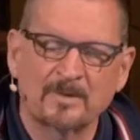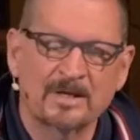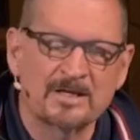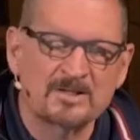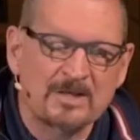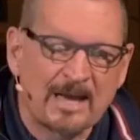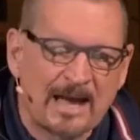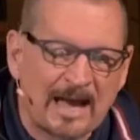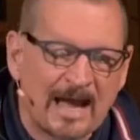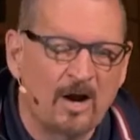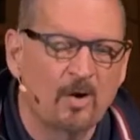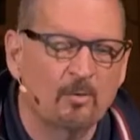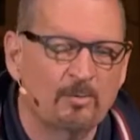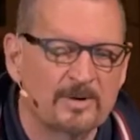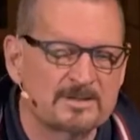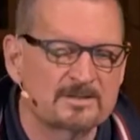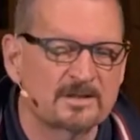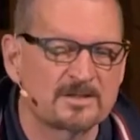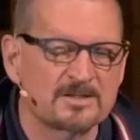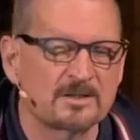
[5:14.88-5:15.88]
It's how
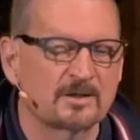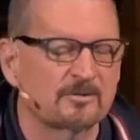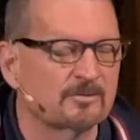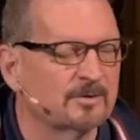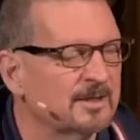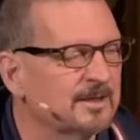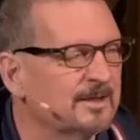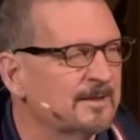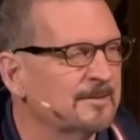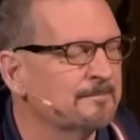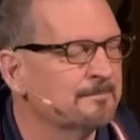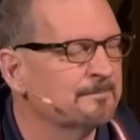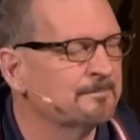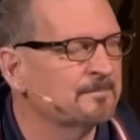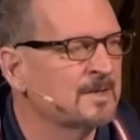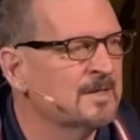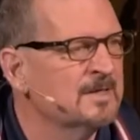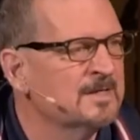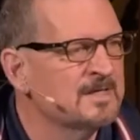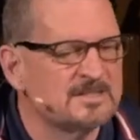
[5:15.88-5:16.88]
we disagree.
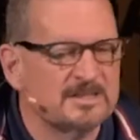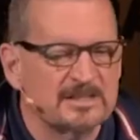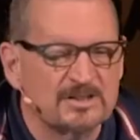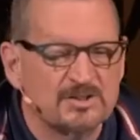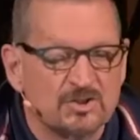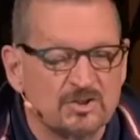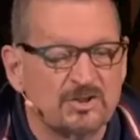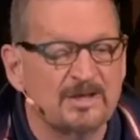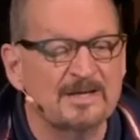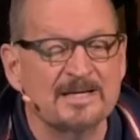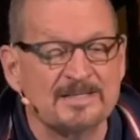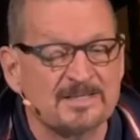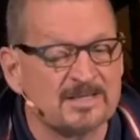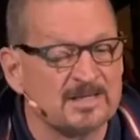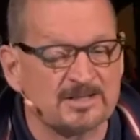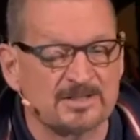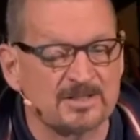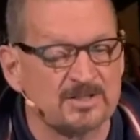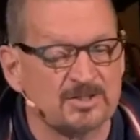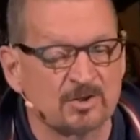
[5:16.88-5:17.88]
You see,
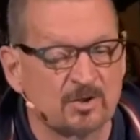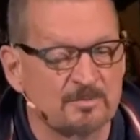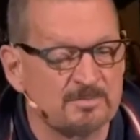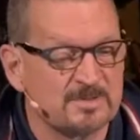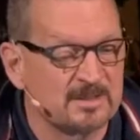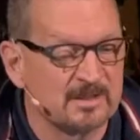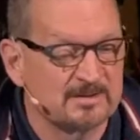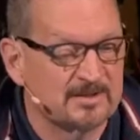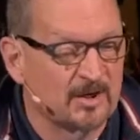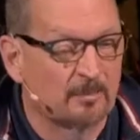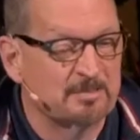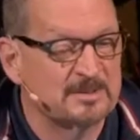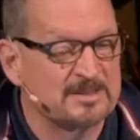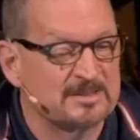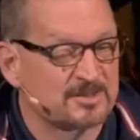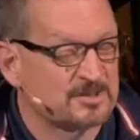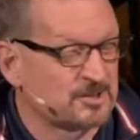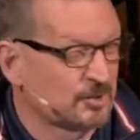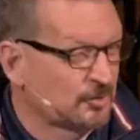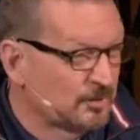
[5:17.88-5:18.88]
Jesus assumes that there'll be
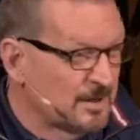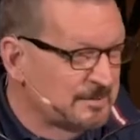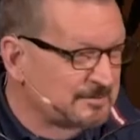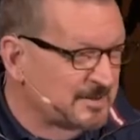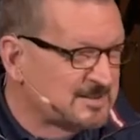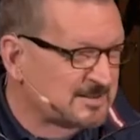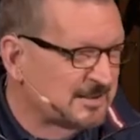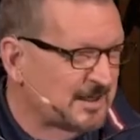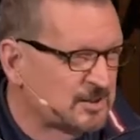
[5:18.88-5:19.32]
disagreements.